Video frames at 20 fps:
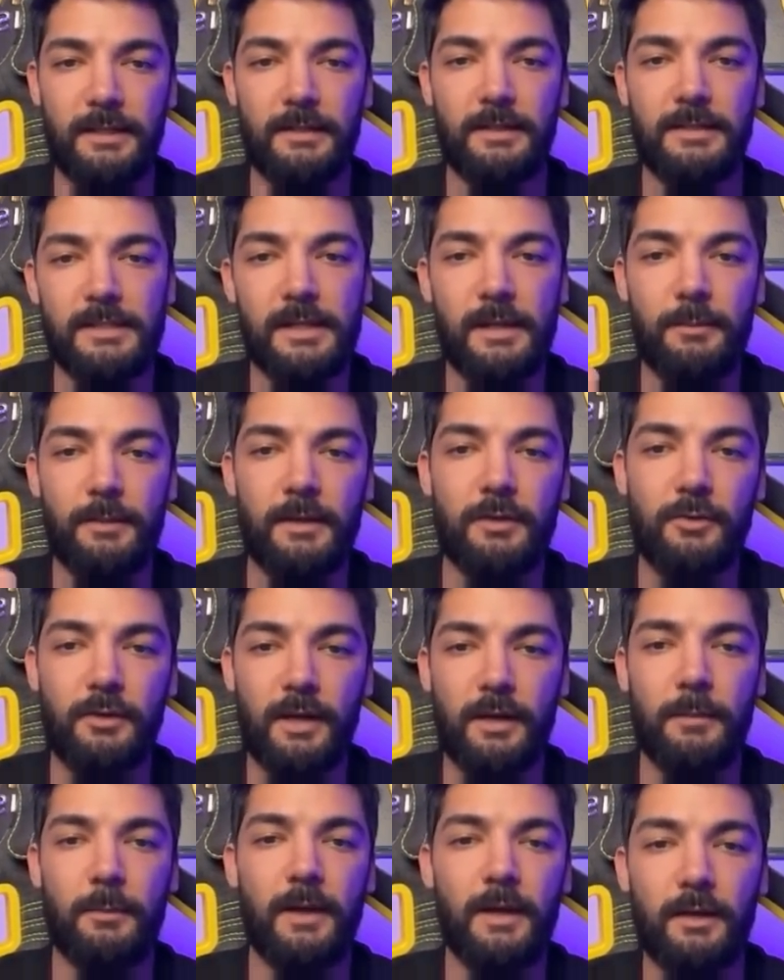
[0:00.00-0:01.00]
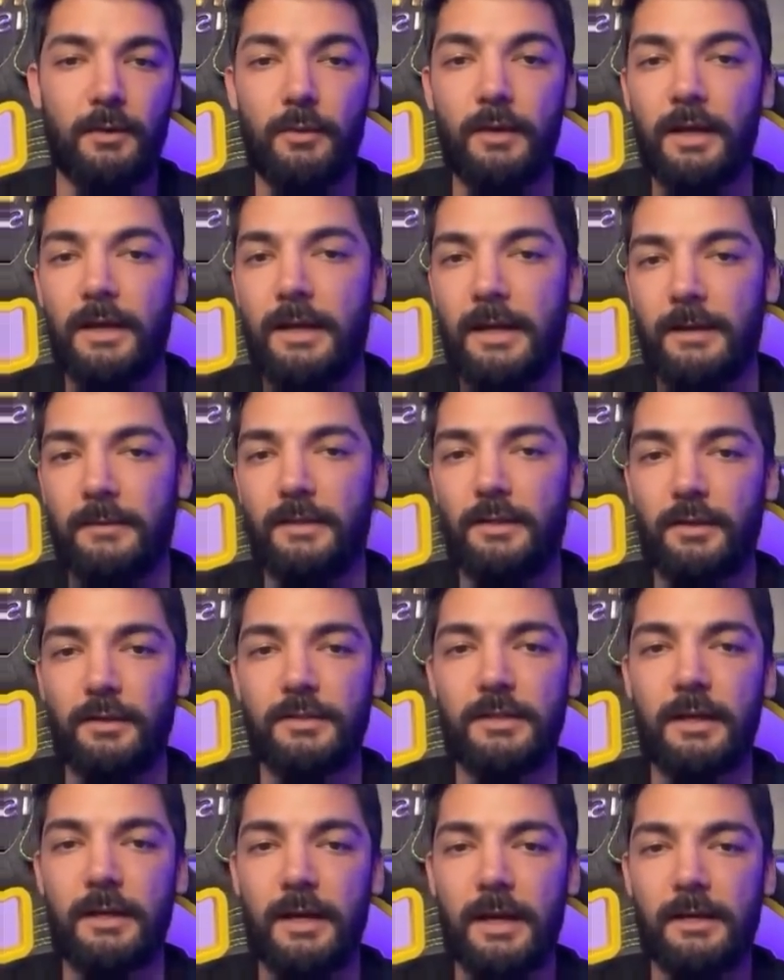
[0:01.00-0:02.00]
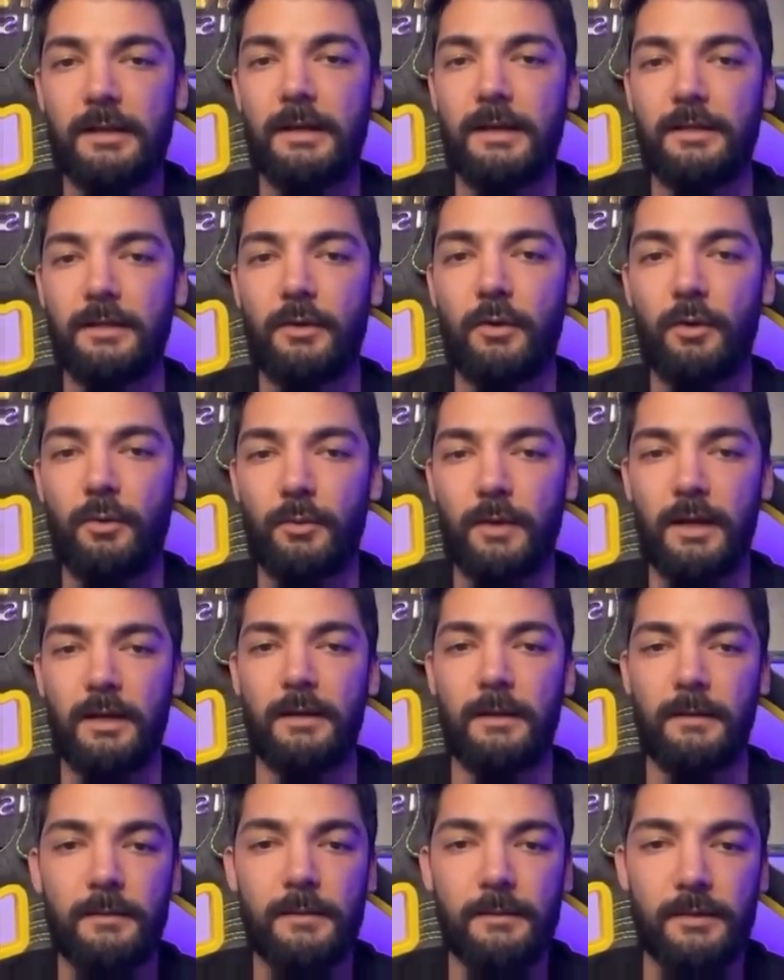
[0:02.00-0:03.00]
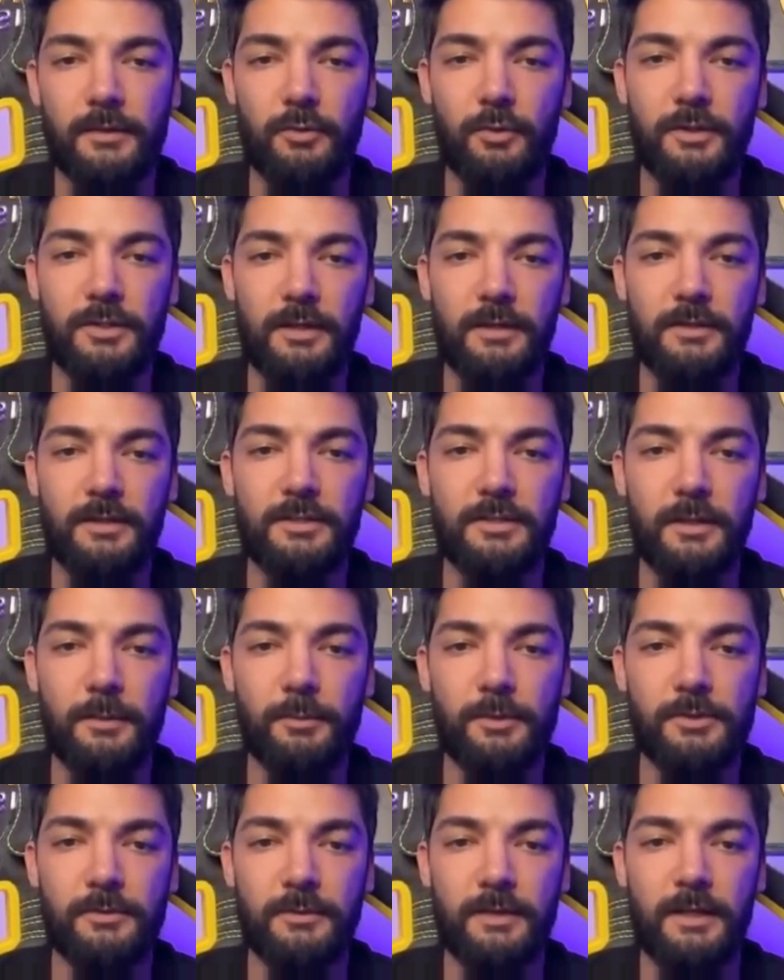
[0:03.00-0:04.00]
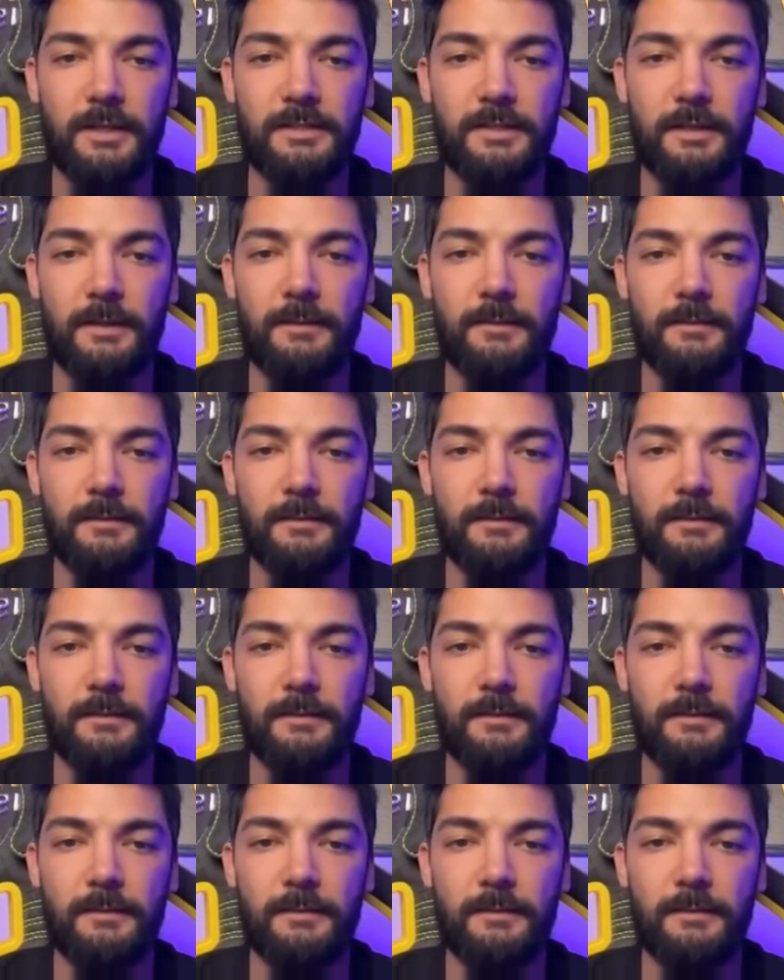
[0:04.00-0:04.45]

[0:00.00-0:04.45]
and the slippage rate, by the way, never use it like this normally. switch it to slippage fixed.